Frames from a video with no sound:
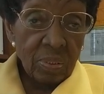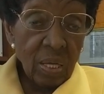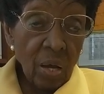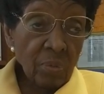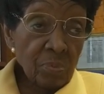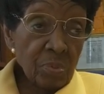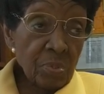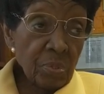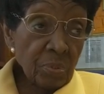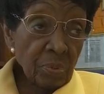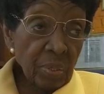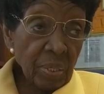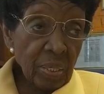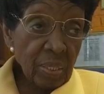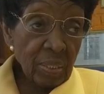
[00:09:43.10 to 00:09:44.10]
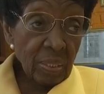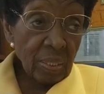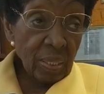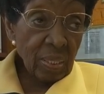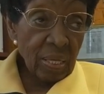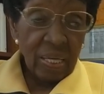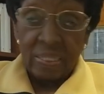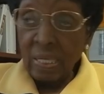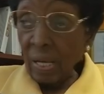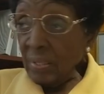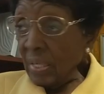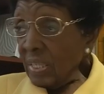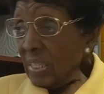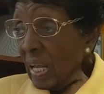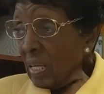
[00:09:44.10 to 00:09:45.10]
doctorate degree, and that's how I
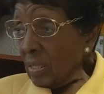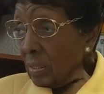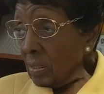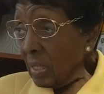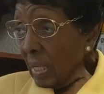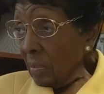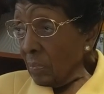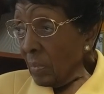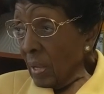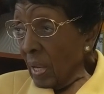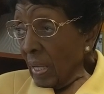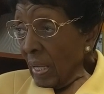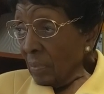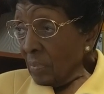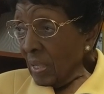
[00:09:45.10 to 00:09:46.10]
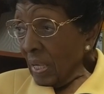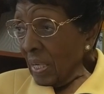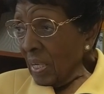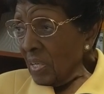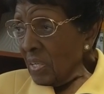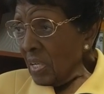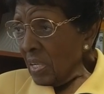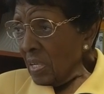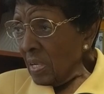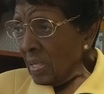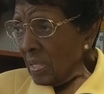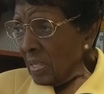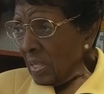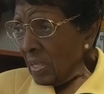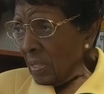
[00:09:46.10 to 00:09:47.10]
get that little name,
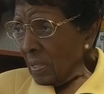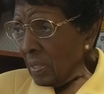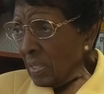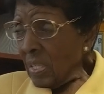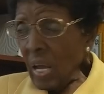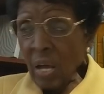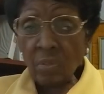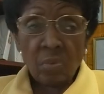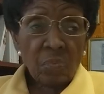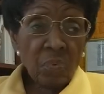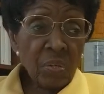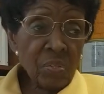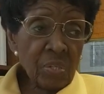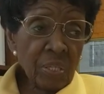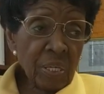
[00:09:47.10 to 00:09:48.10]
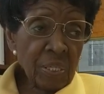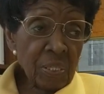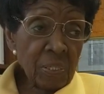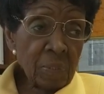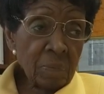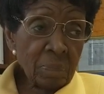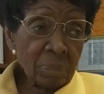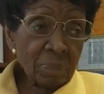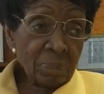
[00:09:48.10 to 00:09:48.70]
EDD, Doctor of Education.